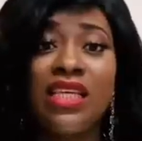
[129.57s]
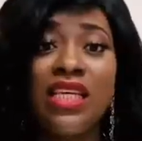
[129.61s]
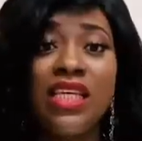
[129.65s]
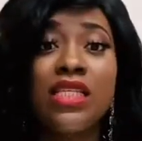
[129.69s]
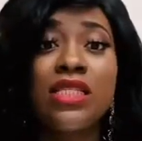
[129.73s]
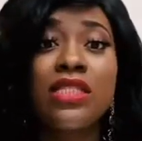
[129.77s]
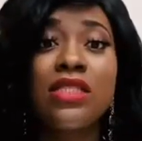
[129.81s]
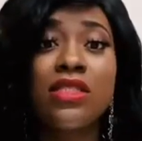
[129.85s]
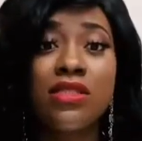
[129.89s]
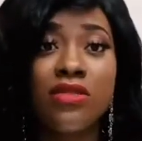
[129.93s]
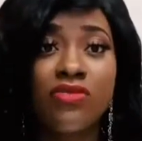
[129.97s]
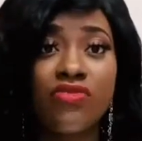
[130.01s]

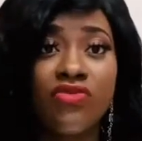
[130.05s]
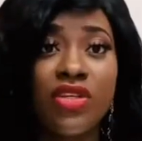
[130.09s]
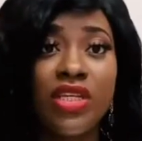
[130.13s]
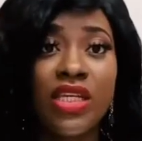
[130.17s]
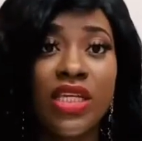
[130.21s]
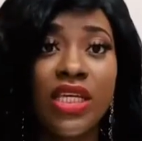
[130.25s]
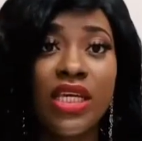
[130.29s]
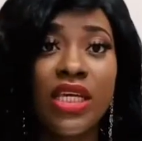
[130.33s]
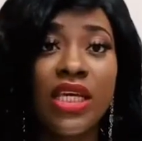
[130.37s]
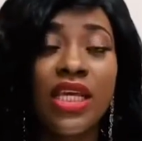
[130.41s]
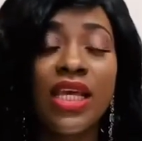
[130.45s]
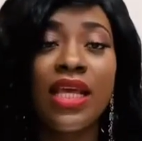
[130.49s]
three
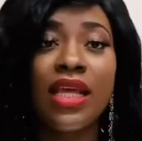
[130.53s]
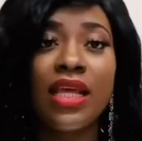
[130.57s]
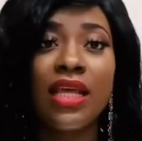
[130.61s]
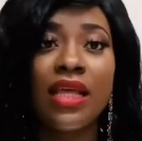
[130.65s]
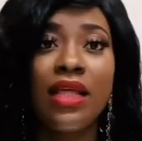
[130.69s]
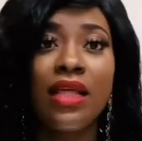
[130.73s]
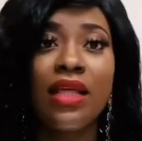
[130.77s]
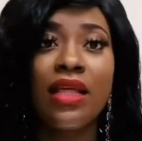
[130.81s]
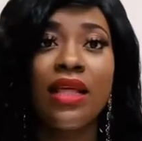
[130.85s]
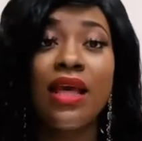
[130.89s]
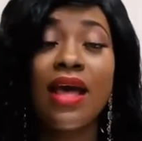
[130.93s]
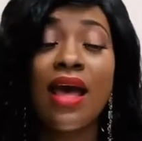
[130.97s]

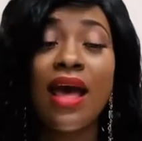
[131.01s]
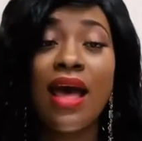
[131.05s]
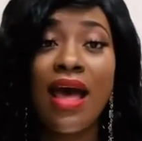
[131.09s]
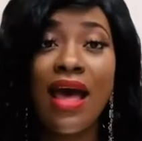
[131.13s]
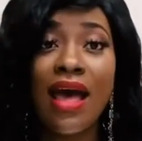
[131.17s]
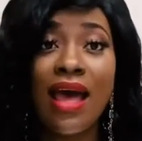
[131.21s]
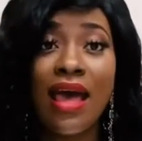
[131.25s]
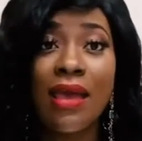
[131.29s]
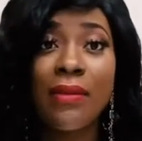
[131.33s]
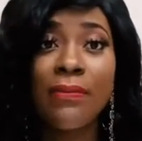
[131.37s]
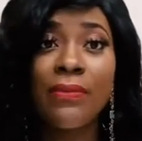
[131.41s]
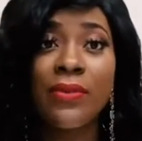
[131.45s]
I
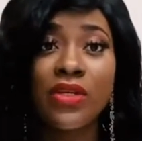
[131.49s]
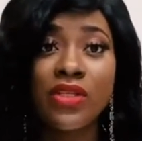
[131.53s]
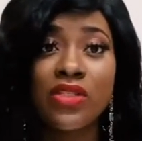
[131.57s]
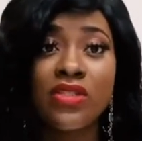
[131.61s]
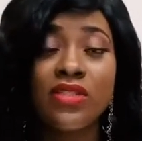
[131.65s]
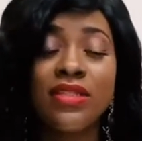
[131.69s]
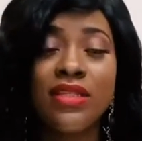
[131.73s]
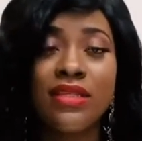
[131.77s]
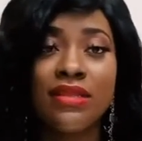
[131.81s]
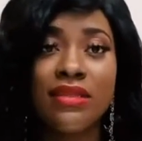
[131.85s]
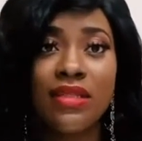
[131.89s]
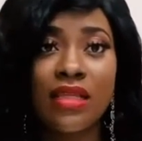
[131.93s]
personally
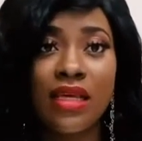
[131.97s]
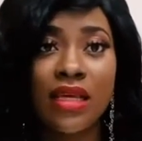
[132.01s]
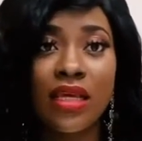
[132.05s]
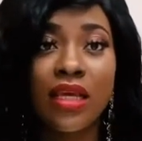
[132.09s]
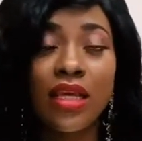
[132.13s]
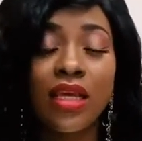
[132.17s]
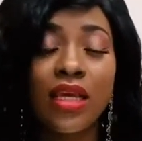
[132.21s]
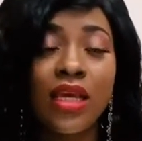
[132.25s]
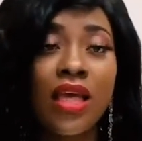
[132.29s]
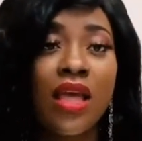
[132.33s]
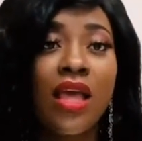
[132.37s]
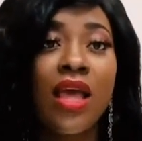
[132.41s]
think
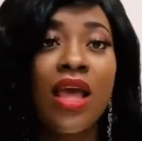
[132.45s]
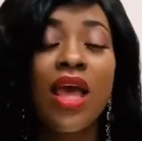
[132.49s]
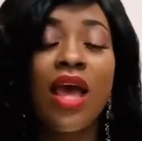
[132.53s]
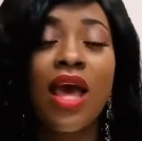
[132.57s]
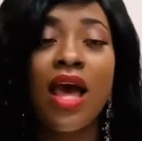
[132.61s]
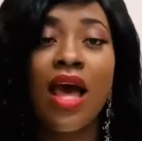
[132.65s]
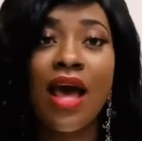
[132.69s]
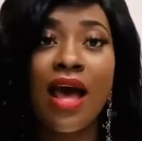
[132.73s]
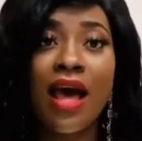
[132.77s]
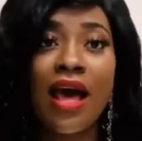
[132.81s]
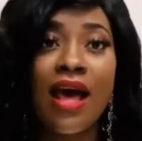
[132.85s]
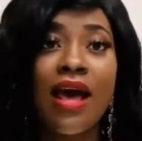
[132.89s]

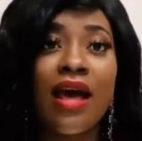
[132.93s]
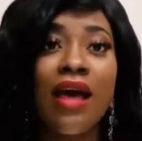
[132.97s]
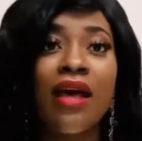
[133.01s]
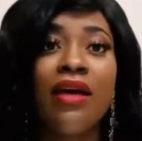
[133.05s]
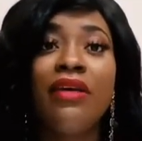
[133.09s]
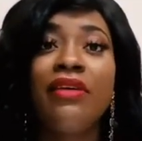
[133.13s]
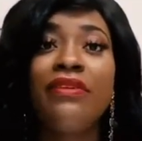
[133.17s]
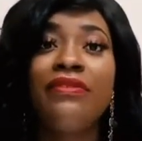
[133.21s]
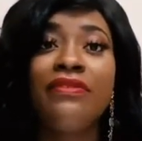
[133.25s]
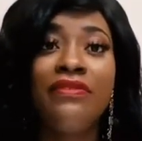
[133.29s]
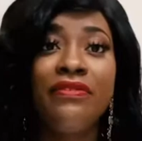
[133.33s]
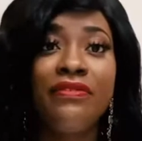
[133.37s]
are
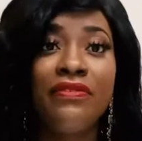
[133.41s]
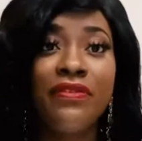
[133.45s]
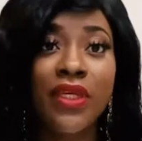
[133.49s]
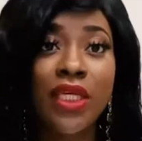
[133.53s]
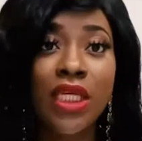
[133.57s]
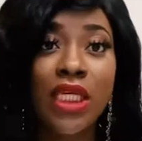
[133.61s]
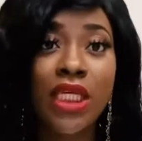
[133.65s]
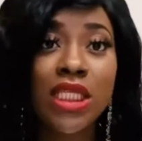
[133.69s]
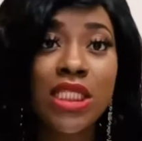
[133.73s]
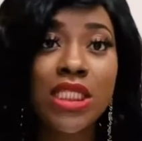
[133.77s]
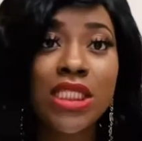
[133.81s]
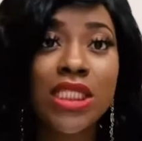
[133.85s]
feet
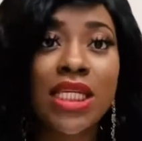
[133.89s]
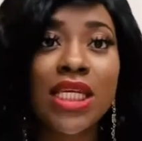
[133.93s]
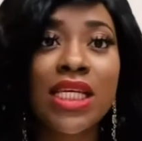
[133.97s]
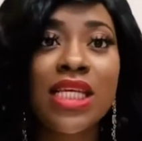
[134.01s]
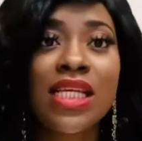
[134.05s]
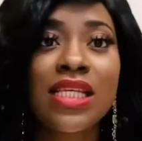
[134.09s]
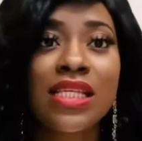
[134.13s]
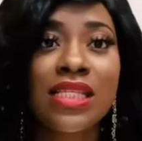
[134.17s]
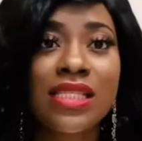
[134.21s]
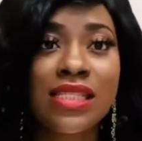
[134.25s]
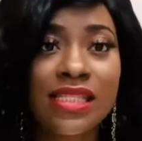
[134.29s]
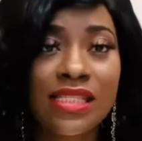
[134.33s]

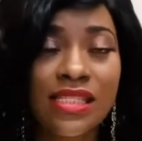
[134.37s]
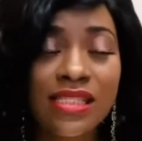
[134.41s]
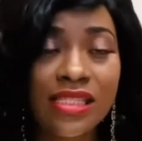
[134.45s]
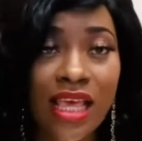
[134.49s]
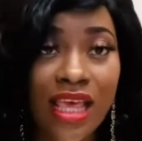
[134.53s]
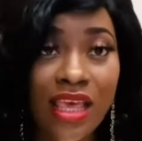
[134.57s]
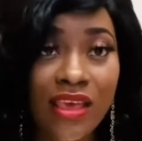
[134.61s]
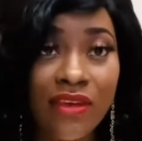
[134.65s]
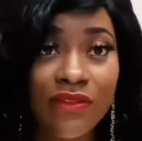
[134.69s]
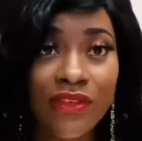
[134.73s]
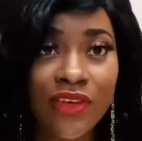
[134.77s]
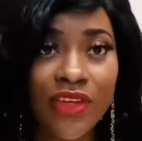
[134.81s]

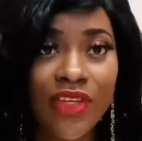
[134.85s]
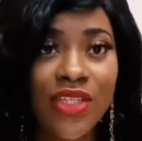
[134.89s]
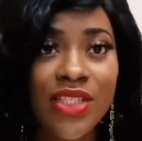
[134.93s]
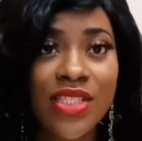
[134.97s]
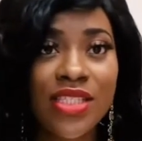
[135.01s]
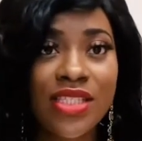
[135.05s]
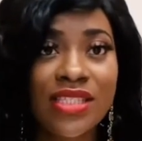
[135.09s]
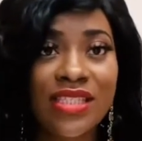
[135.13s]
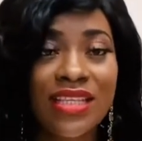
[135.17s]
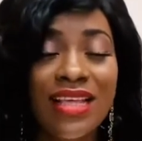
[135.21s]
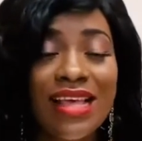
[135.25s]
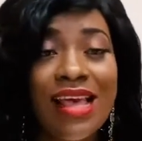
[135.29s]
savers
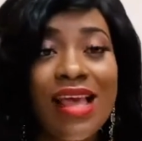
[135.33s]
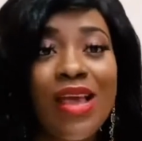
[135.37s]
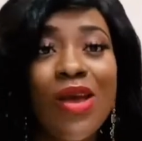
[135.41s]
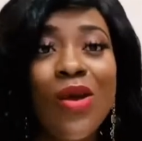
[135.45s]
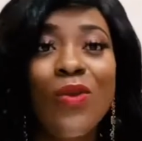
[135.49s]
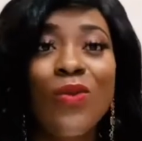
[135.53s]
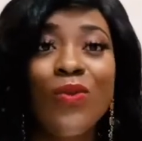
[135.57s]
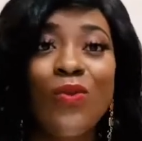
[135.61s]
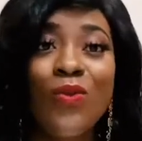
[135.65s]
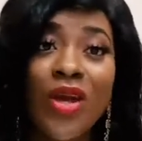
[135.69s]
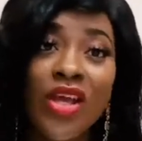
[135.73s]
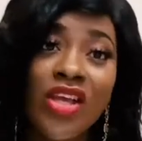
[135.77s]

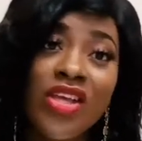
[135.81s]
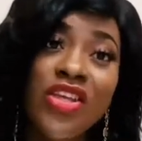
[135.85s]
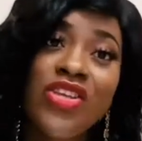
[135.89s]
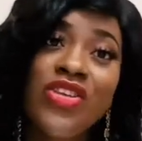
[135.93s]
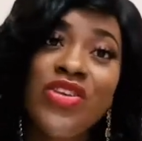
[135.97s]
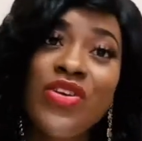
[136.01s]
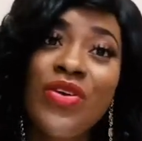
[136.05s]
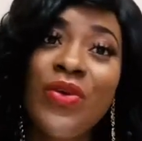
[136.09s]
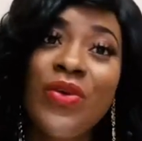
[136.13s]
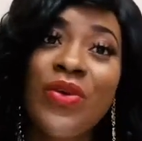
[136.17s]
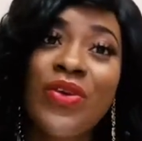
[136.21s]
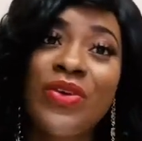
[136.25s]
when you're on
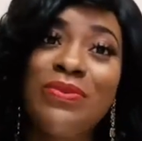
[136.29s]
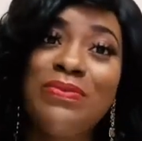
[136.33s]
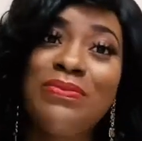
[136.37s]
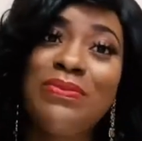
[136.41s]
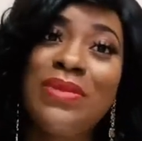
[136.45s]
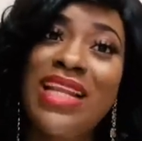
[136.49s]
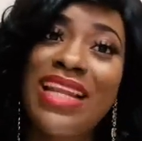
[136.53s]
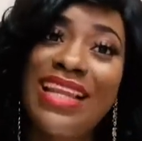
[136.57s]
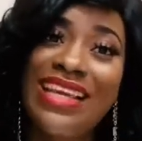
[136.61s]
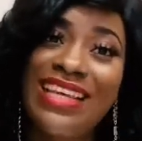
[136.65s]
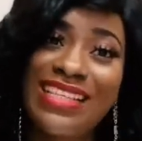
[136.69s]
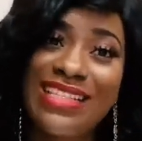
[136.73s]

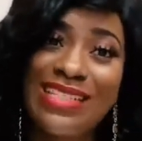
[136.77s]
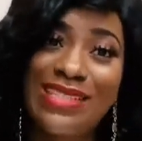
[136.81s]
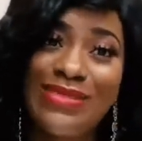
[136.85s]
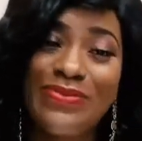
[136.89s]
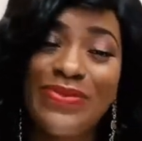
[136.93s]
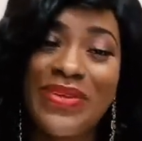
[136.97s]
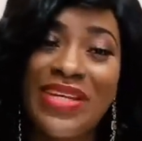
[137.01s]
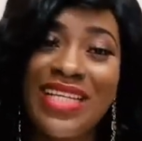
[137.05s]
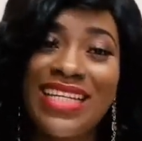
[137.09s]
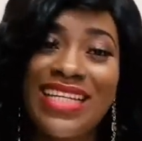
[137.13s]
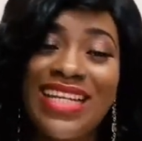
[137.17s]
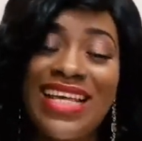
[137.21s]
placement.
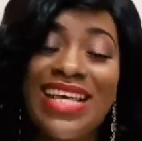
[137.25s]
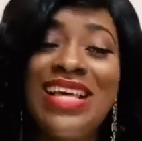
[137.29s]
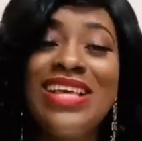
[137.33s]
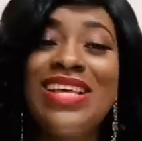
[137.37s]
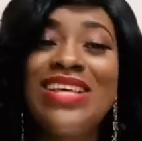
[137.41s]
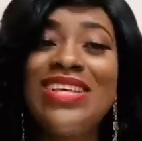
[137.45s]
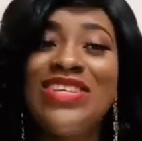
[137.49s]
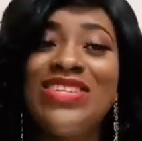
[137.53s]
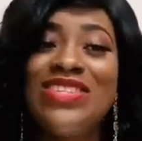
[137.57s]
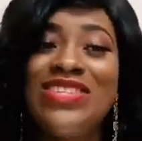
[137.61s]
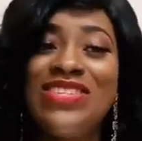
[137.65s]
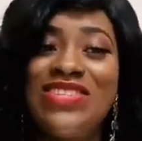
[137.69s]

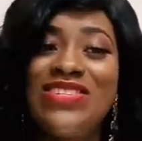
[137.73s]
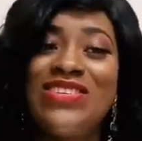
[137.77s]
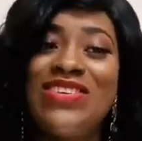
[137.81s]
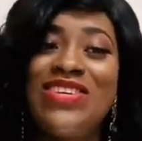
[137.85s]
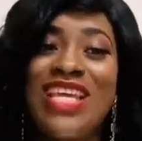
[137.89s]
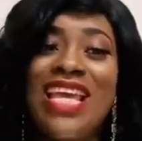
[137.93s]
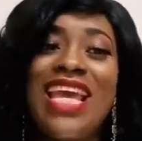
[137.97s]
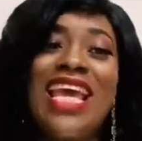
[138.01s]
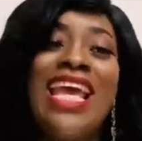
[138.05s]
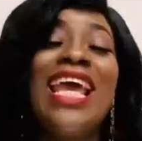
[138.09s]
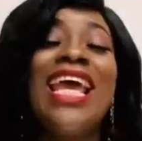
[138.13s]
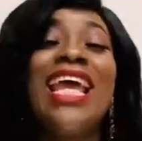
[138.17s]
So yeah,
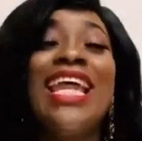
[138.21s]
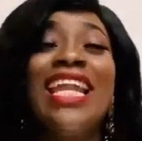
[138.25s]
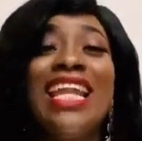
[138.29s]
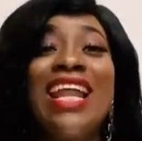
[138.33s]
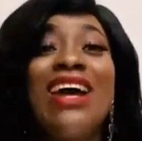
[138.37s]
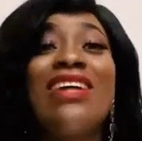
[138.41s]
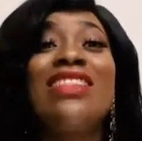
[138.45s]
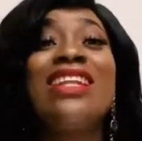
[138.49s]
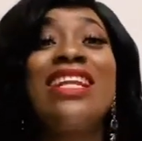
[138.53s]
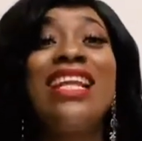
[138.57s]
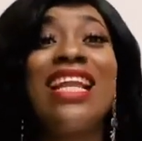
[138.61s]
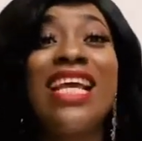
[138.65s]
now the
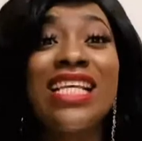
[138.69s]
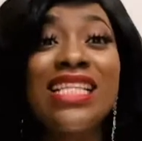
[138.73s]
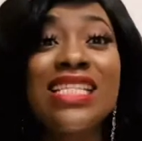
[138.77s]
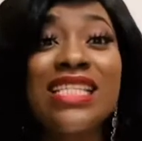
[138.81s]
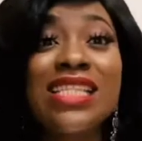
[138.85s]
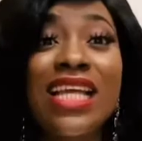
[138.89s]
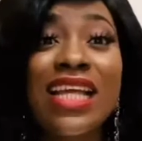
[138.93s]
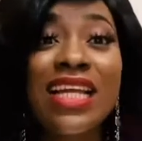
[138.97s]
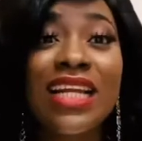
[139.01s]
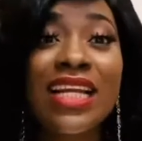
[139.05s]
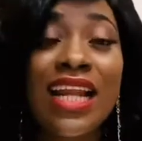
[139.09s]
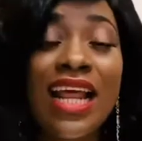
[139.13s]
next thing that
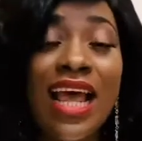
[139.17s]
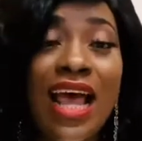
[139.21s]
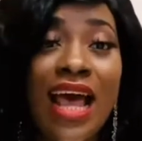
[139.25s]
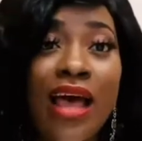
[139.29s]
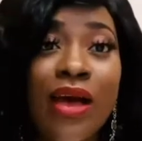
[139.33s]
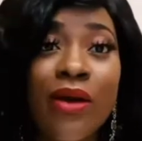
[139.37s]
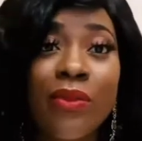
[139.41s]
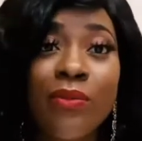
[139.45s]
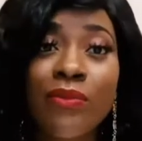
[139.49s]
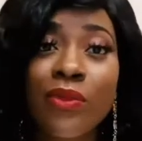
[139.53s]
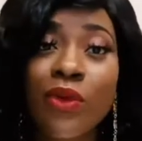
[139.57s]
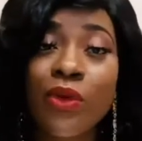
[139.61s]
I'm
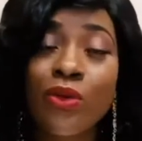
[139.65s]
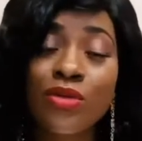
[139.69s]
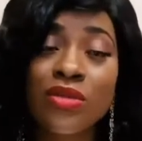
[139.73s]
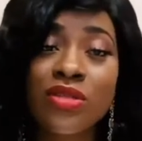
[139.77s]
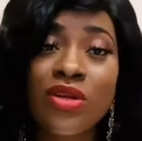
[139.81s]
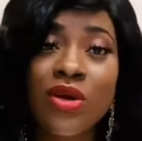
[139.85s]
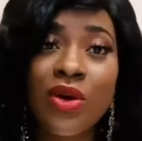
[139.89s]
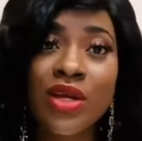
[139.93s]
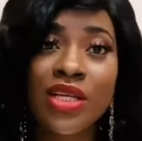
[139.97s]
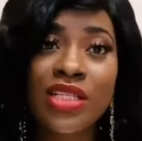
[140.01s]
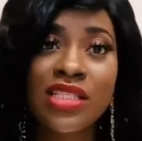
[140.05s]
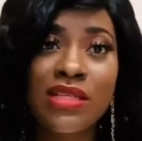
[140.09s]
also going
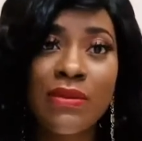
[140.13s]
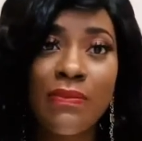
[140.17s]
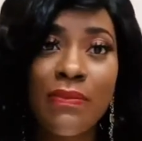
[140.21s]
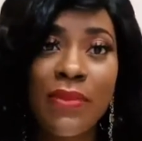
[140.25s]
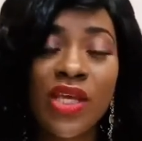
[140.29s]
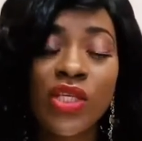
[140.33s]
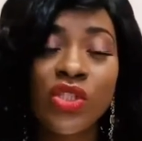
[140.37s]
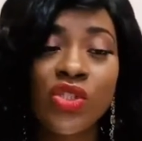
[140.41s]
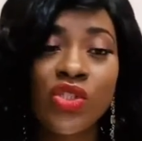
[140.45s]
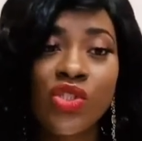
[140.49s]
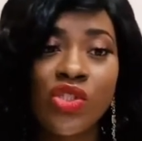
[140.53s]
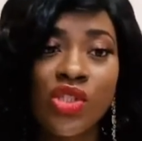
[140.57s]
to
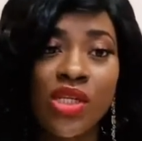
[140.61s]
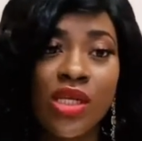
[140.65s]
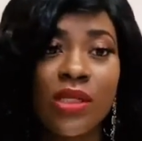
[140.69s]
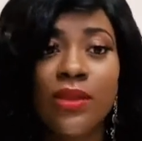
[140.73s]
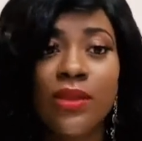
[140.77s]
mention